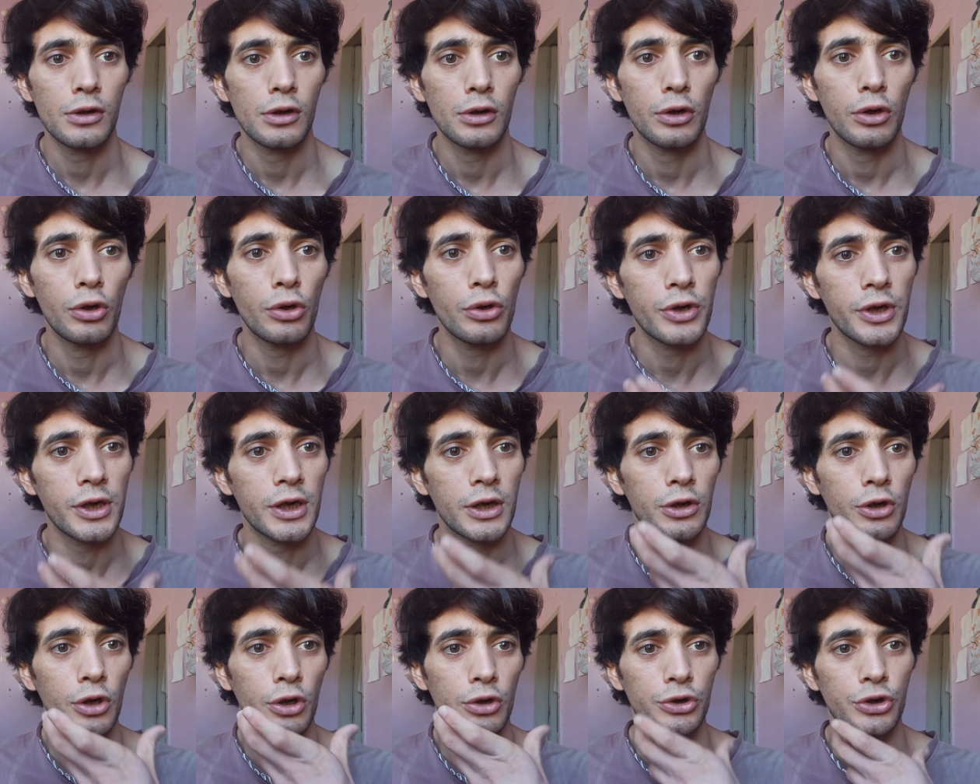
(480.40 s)
losing
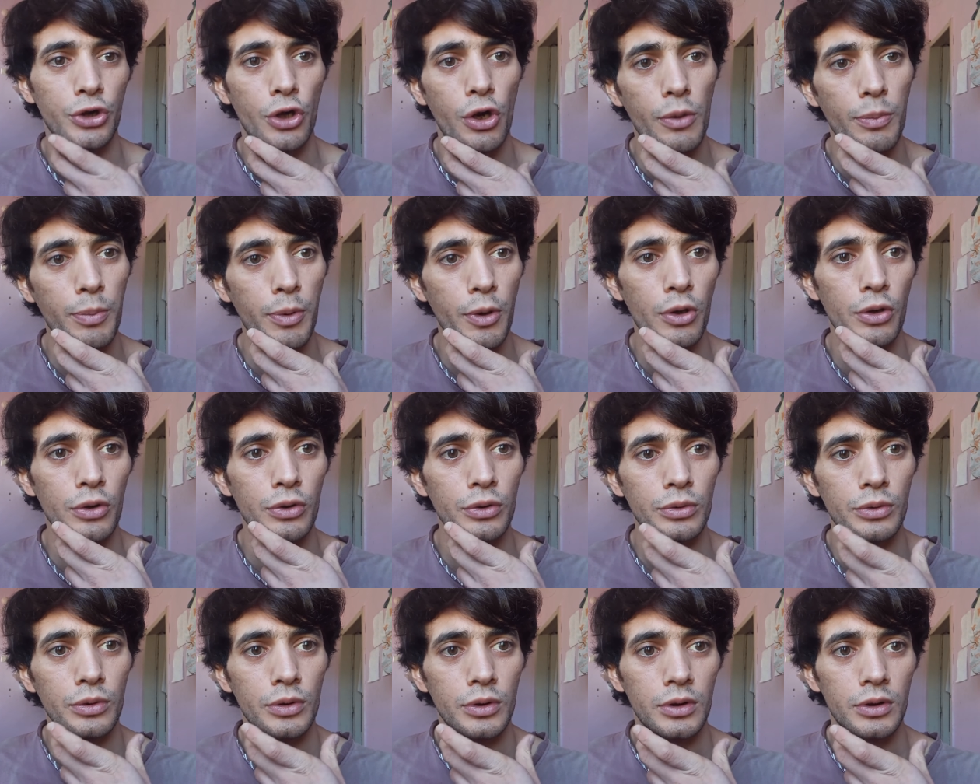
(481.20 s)
your
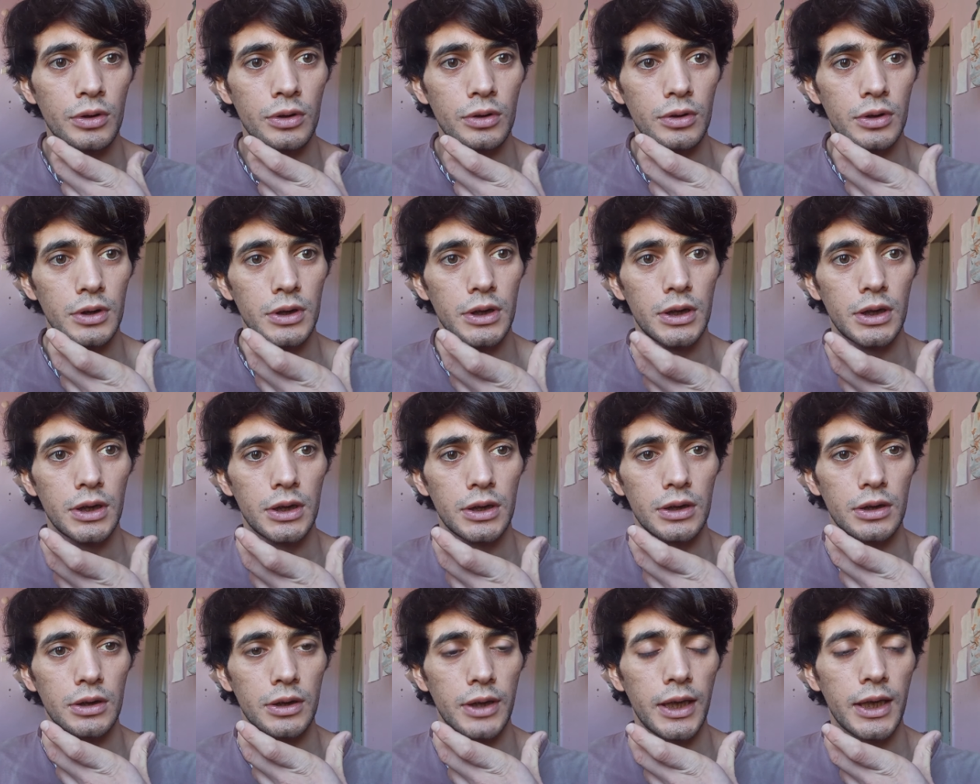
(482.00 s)
jawbone
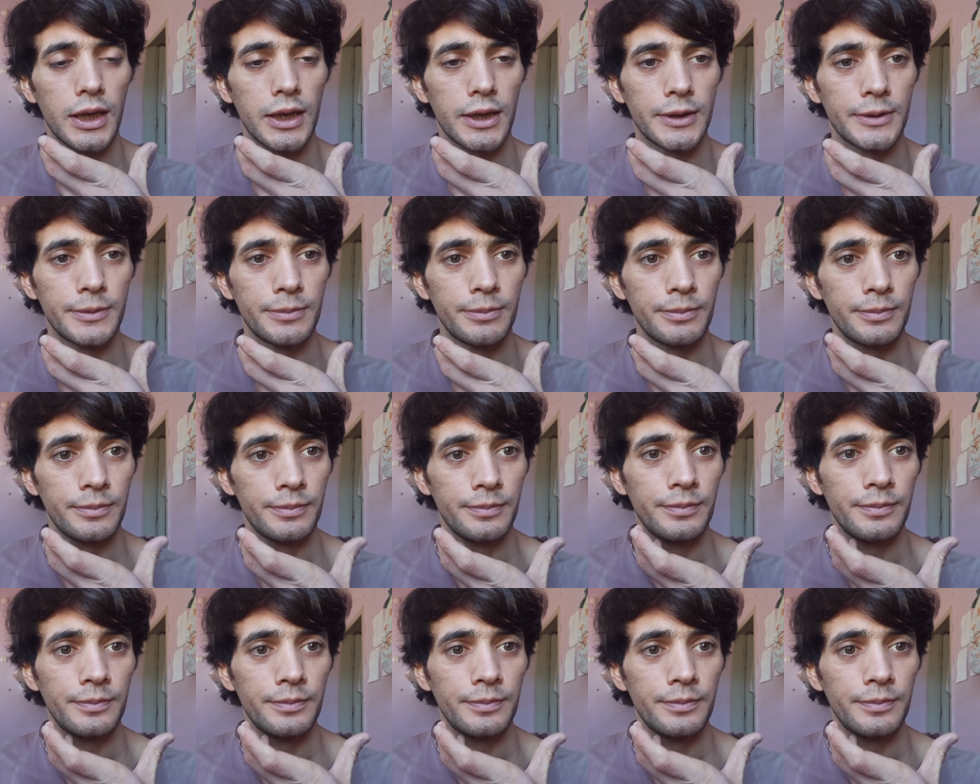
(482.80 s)
uh, and